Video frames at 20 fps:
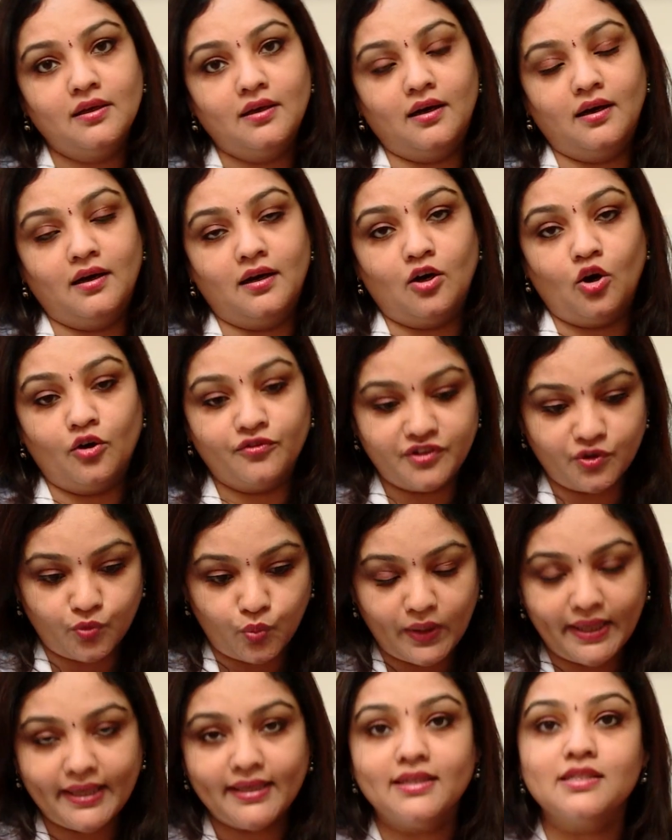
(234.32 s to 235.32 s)
of the
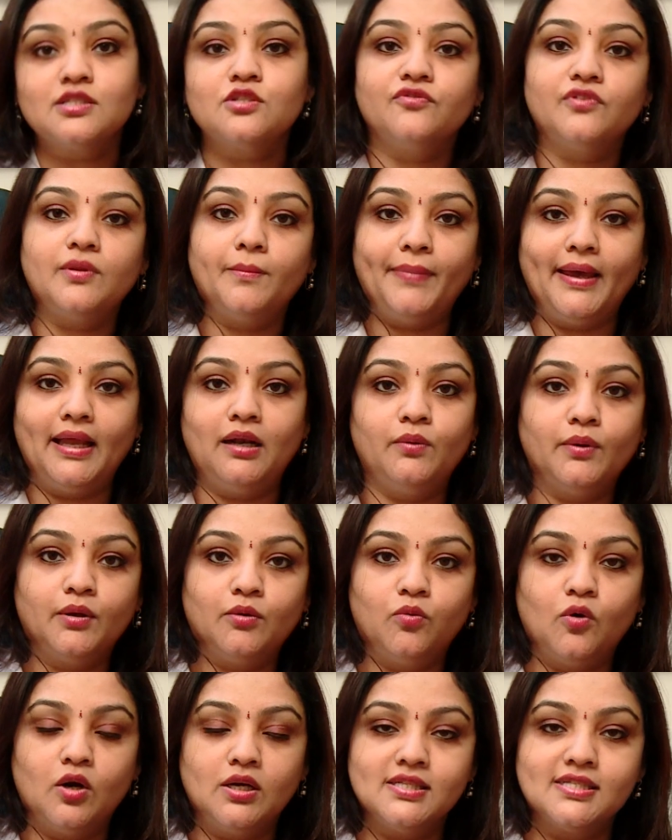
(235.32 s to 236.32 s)
weakness of the
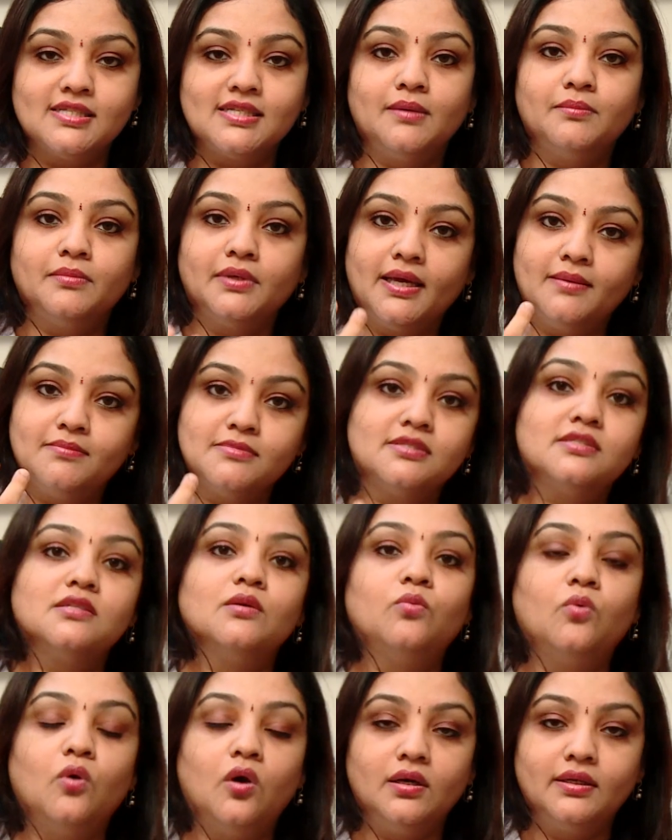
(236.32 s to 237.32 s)
pelvic wall, sometimes
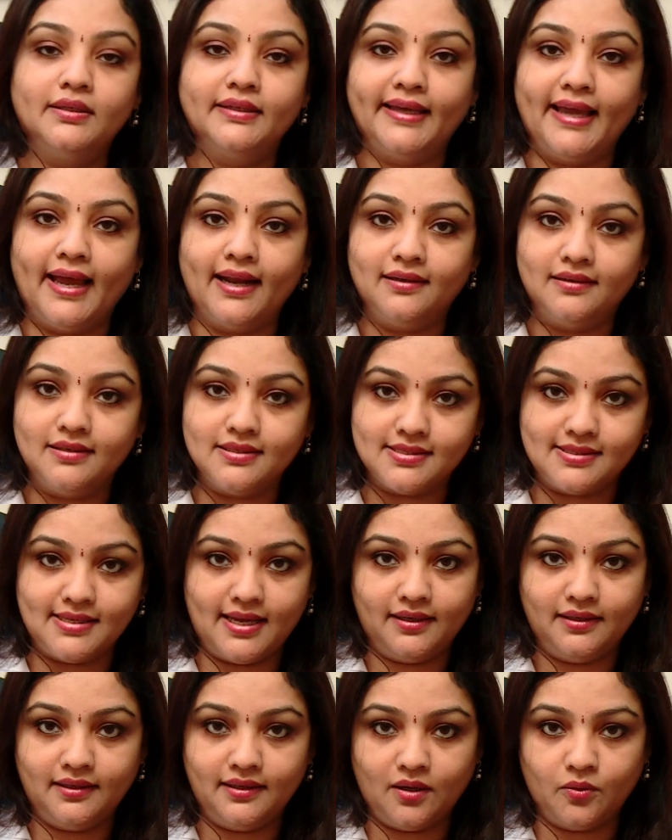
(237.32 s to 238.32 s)
the vault can
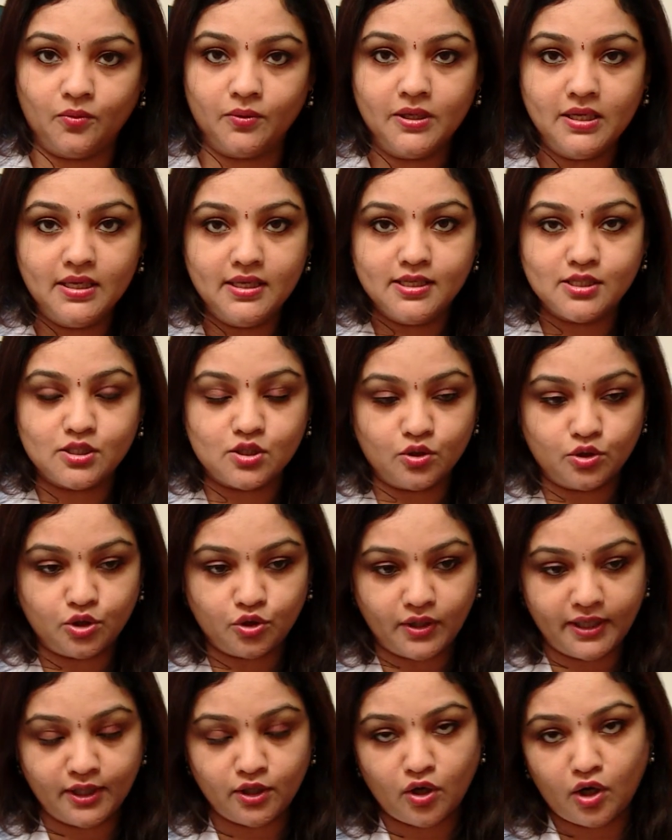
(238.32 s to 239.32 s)
descend down. So
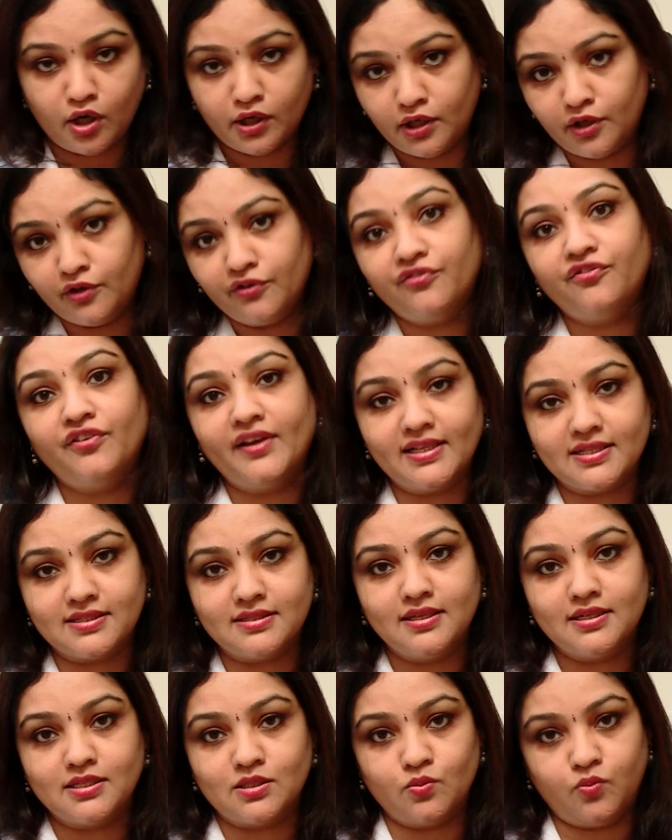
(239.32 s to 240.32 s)
in order to fix
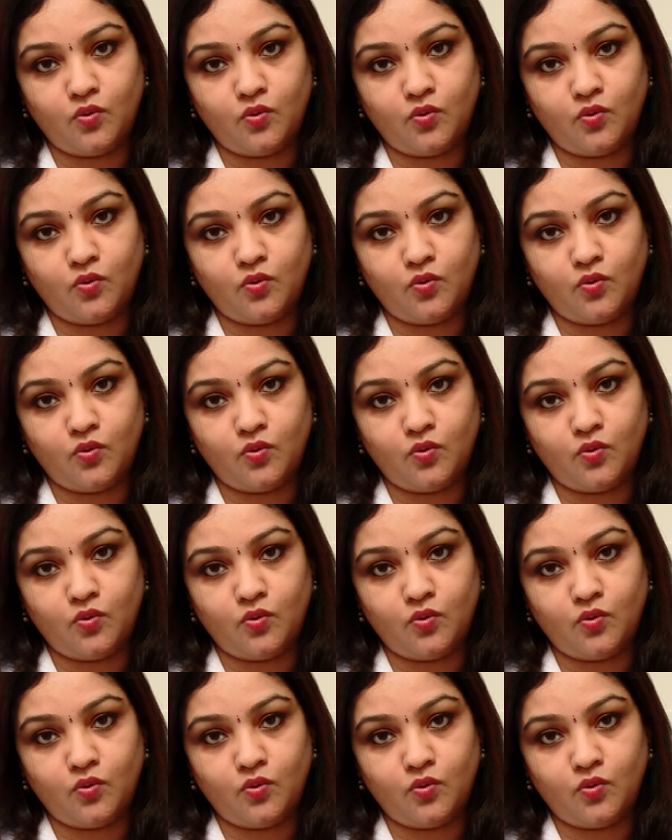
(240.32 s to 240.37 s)
this